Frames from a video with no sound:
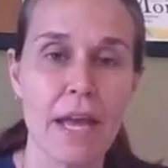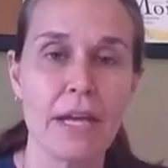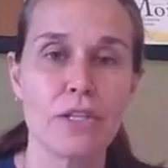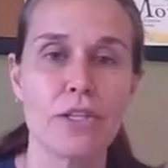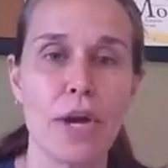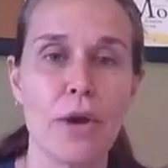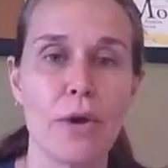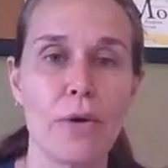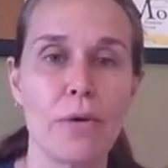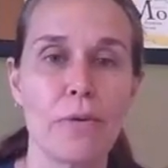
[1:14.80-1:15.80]

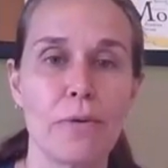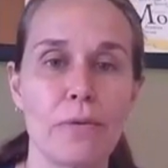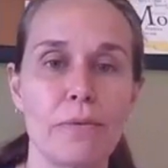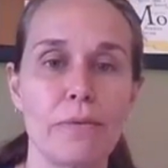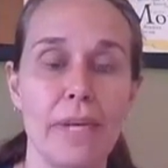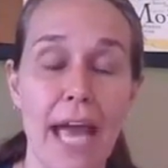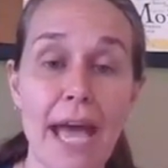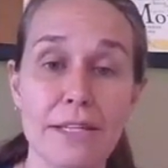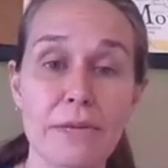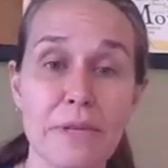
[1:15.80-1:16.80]
So
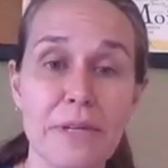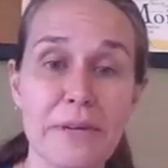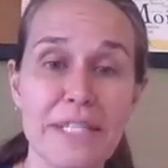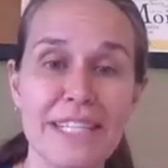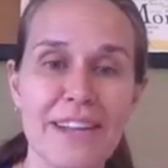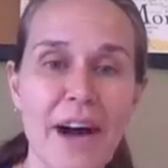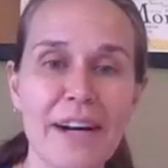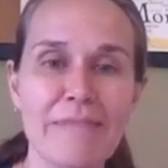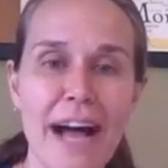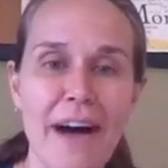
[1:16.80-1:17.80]
we're going to
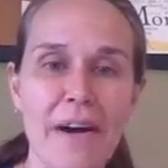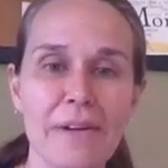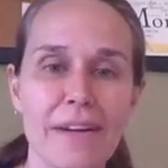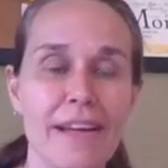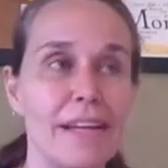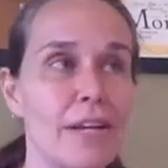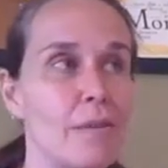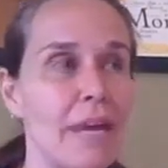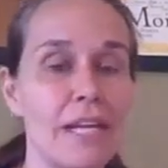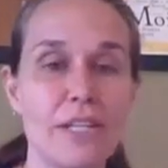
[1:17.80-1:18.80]
talk about,
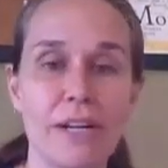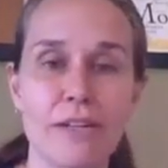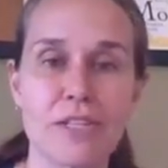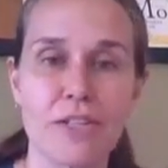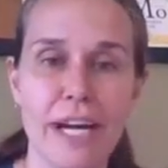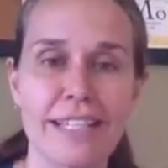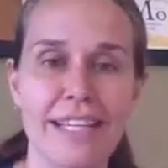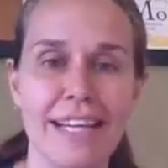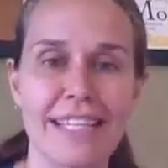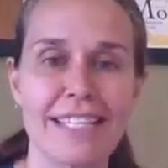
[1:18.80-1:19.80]
managing our stress
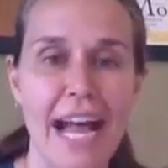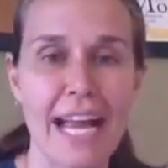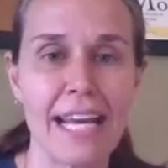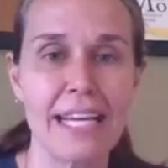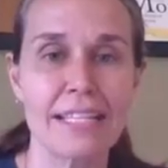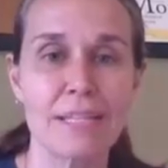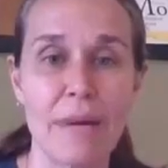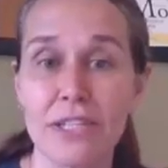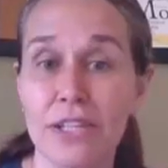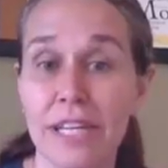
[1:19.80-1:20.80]
and anxiety,
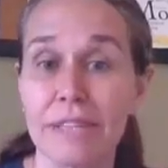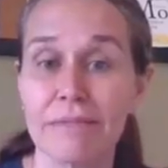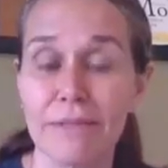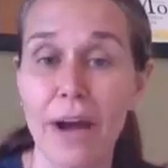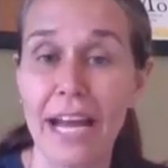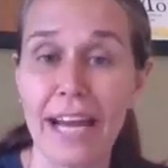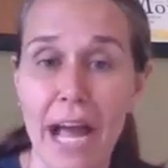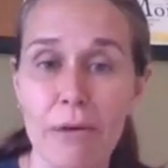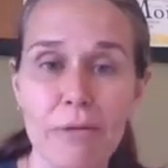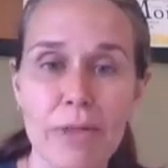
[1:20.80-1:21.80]
especially right
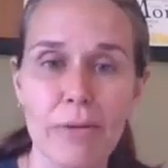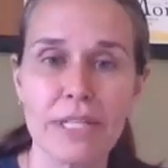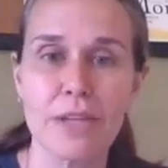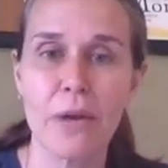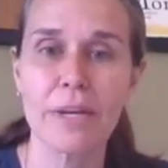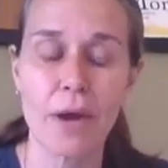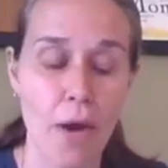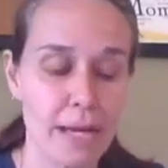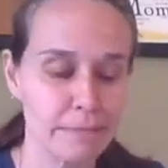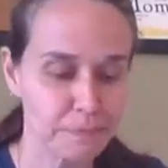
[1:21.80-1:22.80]
now with what's going
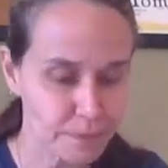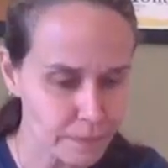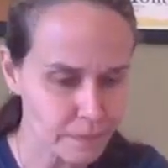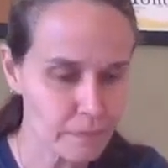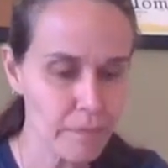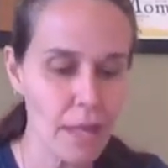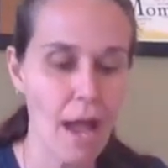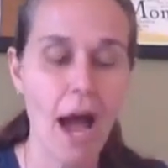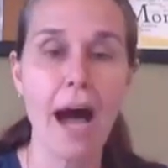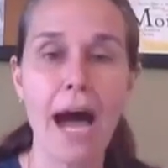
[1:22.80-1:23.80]
on.
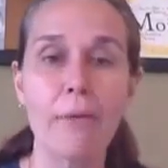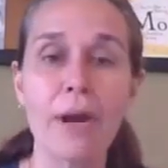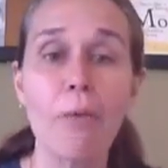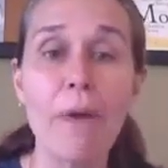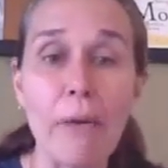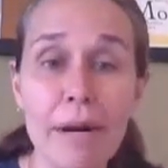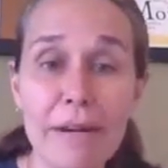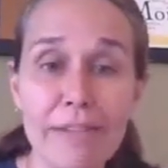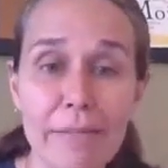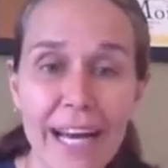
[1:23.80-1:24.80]
I want to welcome
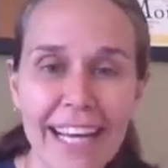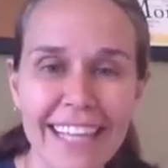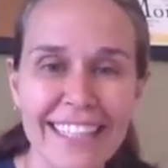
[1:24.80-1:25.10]
everybody.